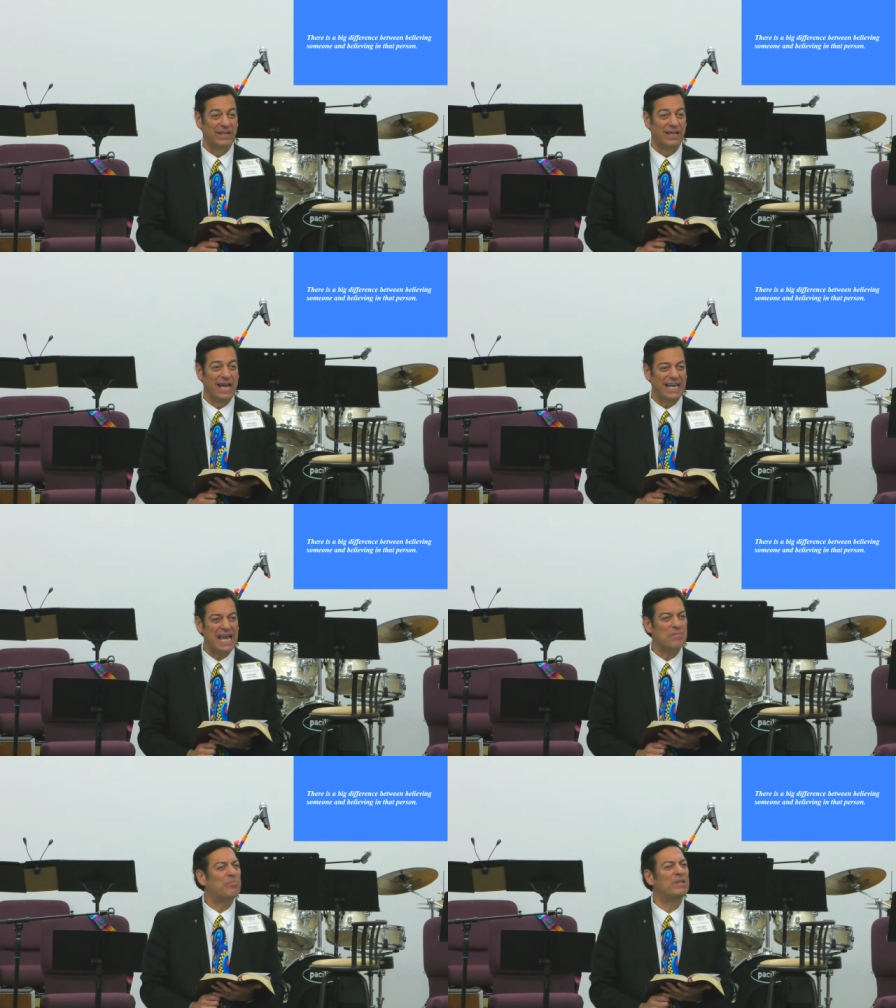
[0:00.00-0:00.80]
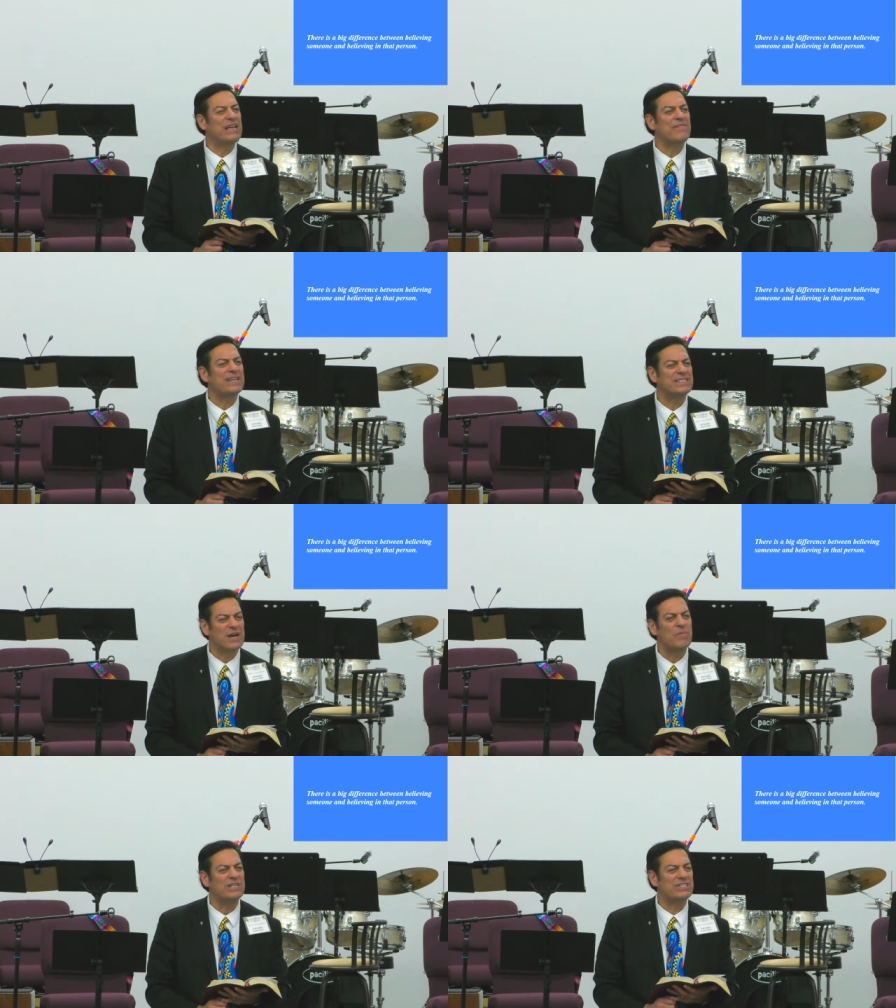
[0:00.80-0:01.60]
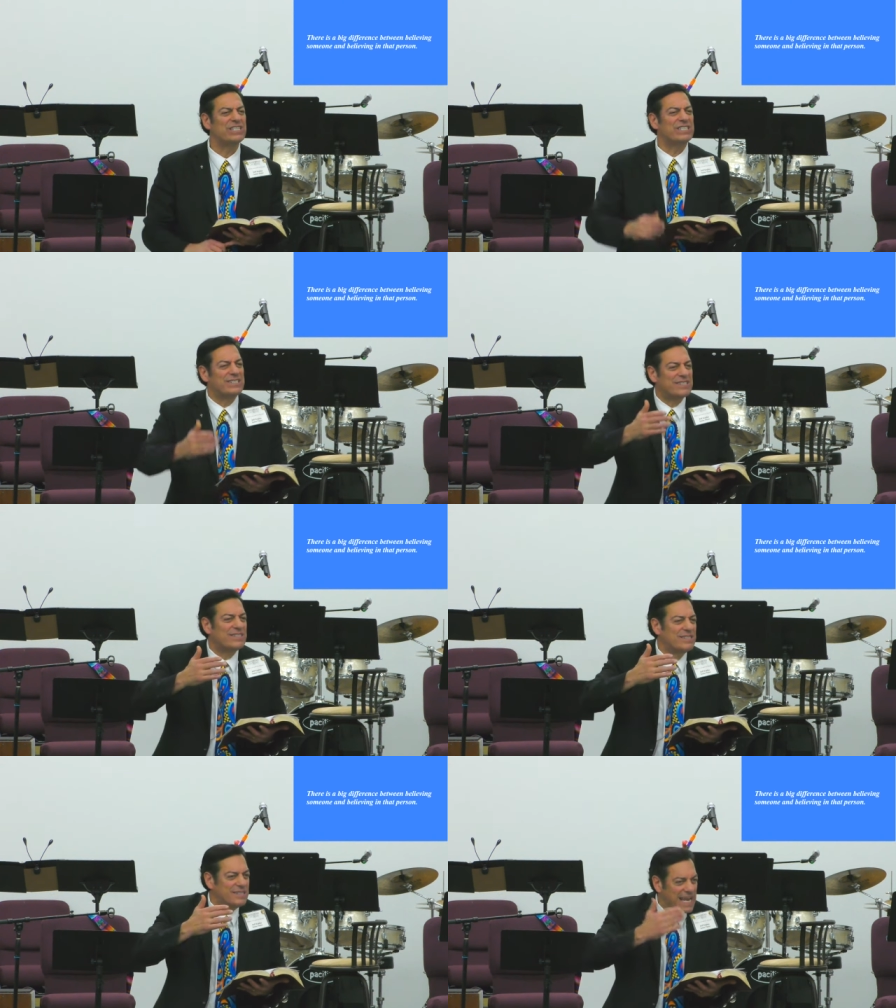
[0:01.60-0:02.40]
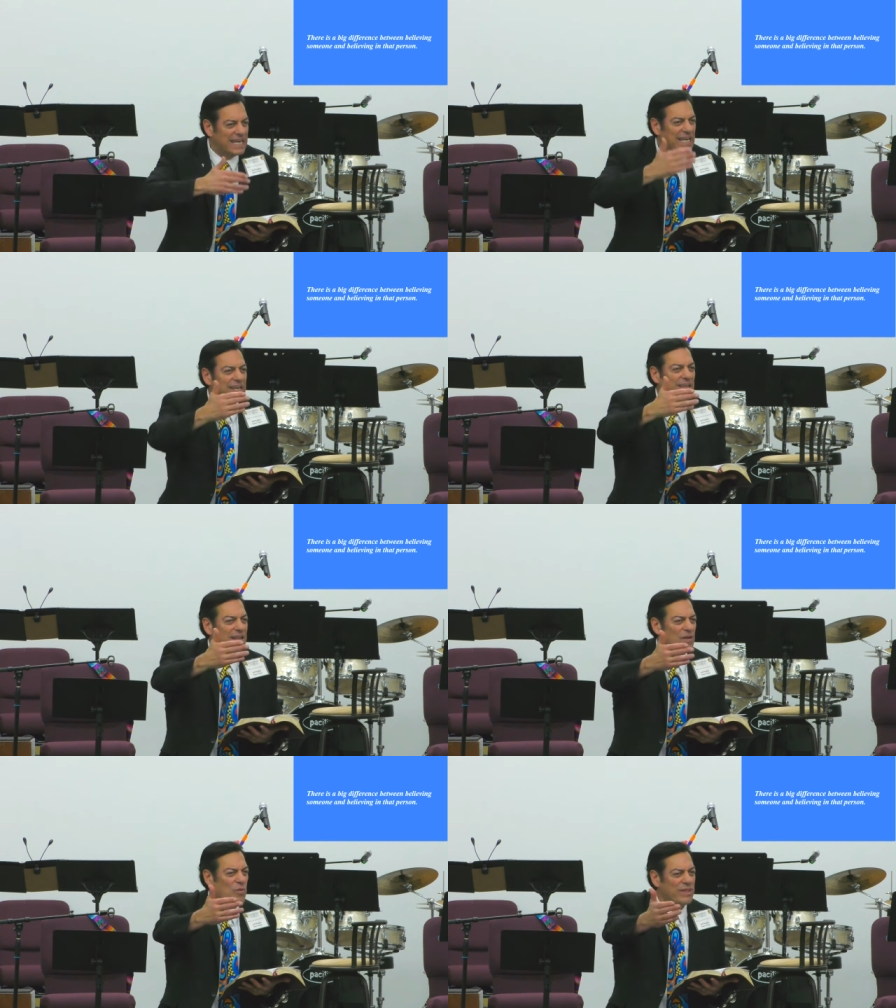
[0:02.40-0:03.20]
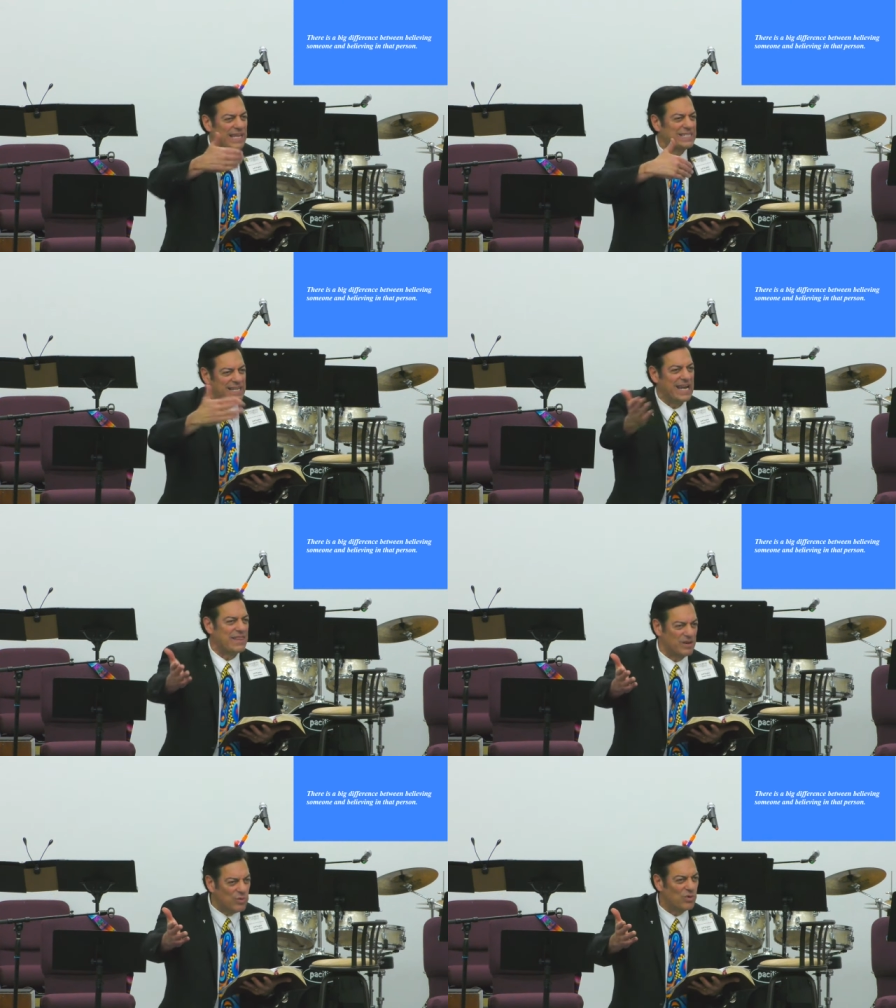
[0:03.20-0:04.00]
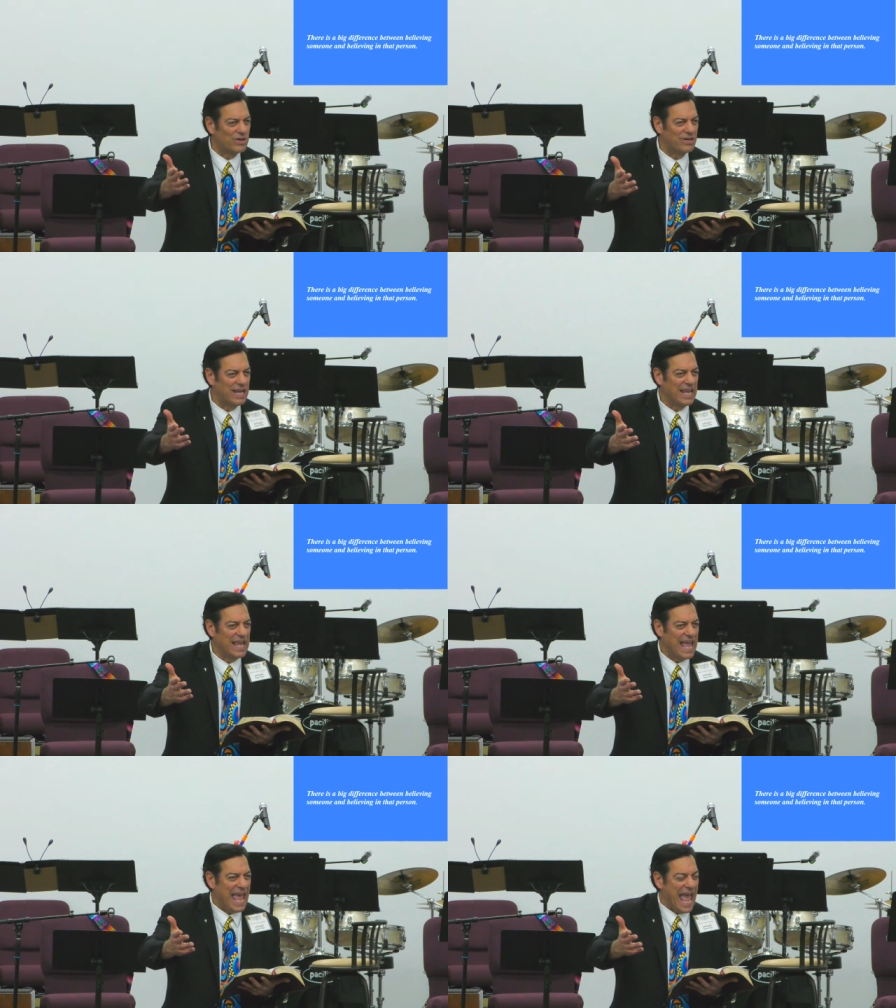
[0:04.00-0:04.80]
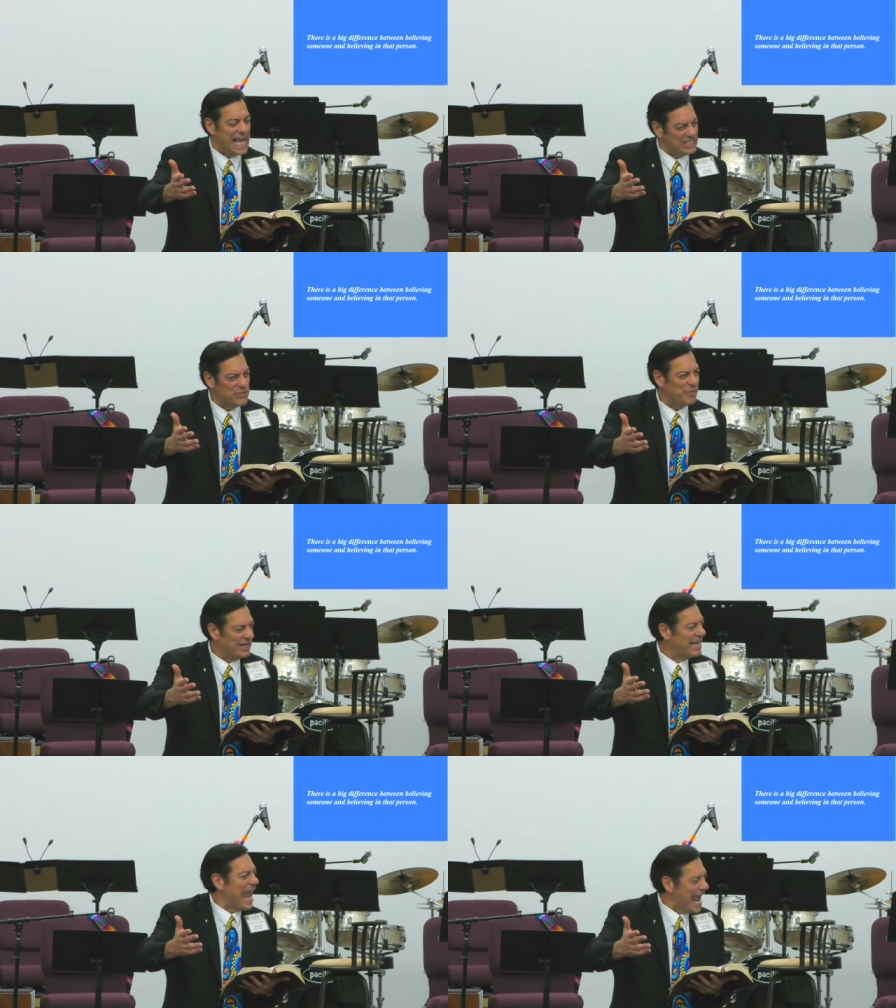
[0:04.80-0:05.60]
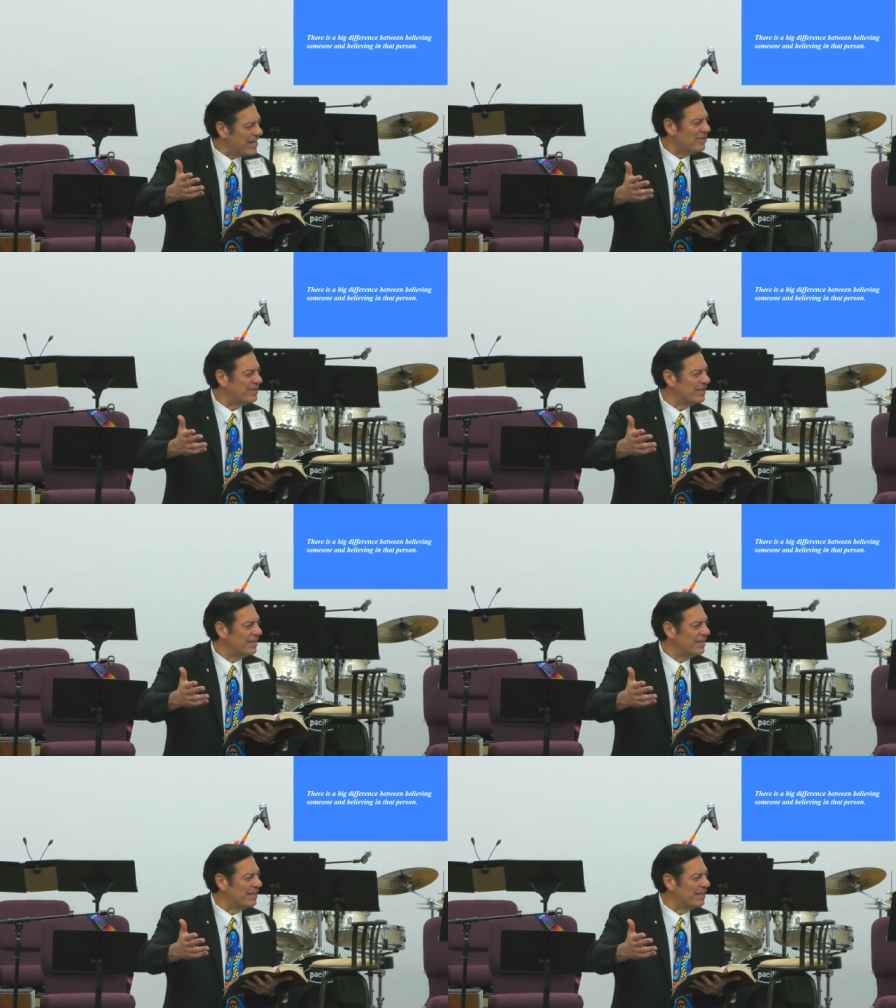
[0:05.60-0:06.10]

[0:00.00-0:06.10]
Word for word: Again, believing someone is just taking what they said at their word as being accurate.